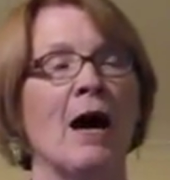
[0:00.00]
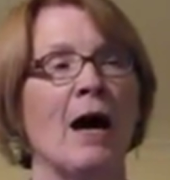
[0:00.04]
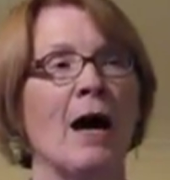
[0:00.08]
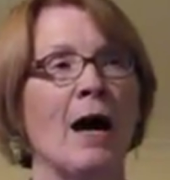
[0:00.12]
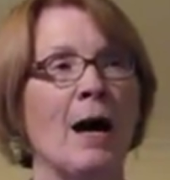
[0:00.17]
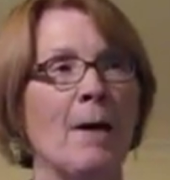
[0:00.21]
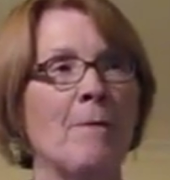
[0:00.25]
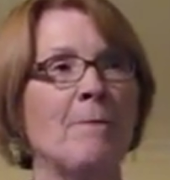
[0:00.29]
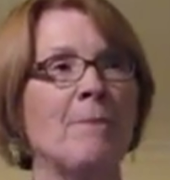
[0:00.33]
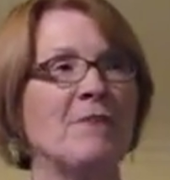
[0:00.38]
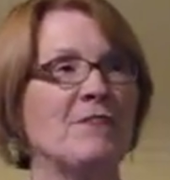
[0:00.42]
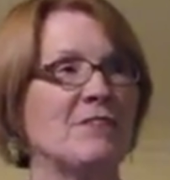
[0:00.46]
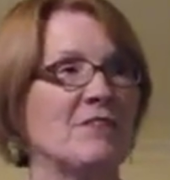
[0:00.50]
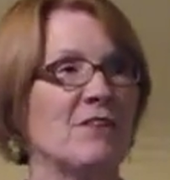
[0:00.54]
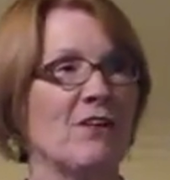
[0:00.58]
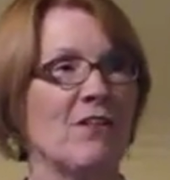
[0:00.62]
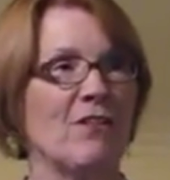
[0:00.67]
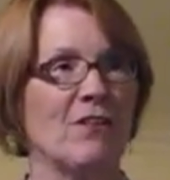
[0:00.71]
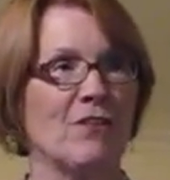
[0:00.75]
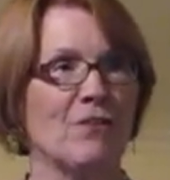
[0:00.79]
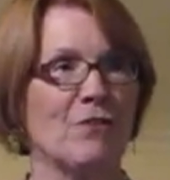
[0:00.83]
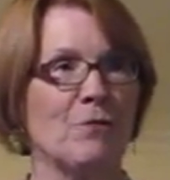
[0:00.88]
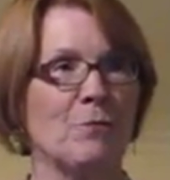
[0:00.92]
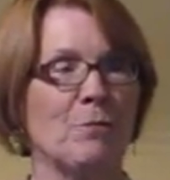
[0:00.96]
Up until
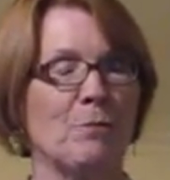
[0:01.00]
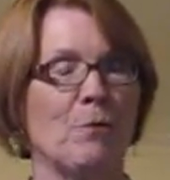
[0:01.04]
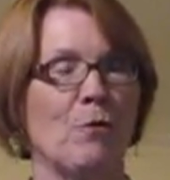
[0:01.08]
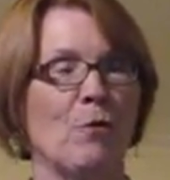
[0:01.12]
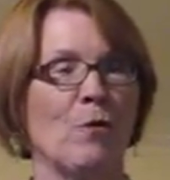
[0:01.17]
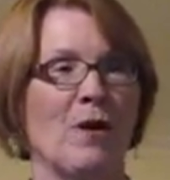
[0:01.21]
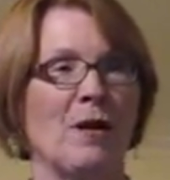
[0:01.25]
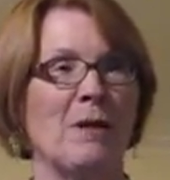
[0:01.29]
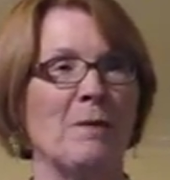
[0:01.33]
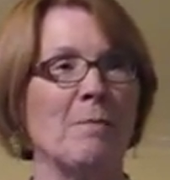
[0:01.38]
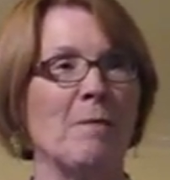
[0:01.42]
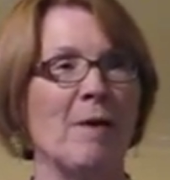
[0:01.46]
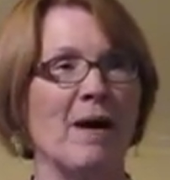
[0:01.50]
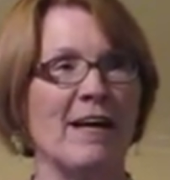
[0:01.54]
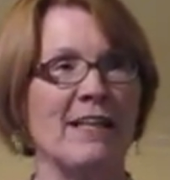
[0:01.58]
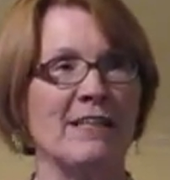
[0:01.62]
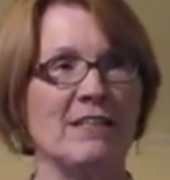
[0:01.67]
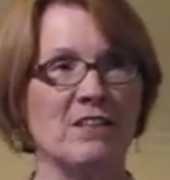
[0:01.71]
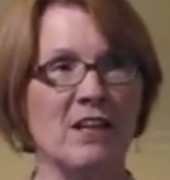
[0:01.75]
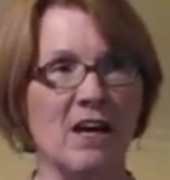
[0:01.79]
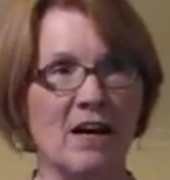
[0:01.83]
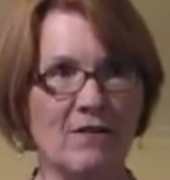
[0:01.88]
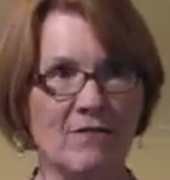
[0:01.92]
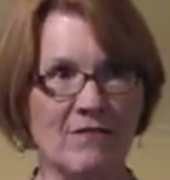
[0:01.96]
this point, my
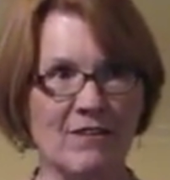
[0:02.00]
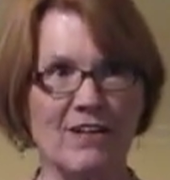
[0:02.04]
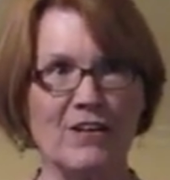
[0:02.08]
love